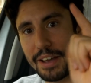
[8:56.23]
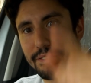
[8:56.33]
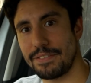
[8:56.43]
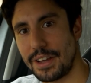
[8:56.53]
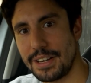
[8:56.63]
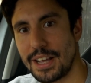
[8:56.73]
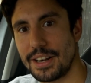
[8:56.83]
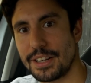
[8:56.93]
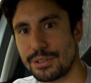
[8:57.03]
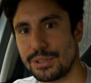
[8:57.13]
having fun,
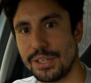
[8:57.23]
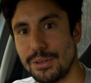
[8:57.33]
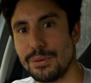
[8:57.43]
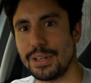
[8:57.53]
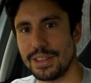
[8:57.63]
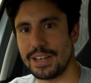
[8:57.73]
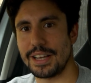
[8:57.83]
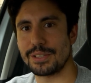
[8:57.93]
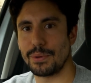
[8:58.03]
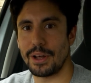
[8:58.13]
and I shall see you in the
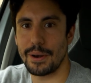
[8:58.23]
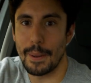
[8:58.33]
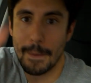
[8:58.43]
next one.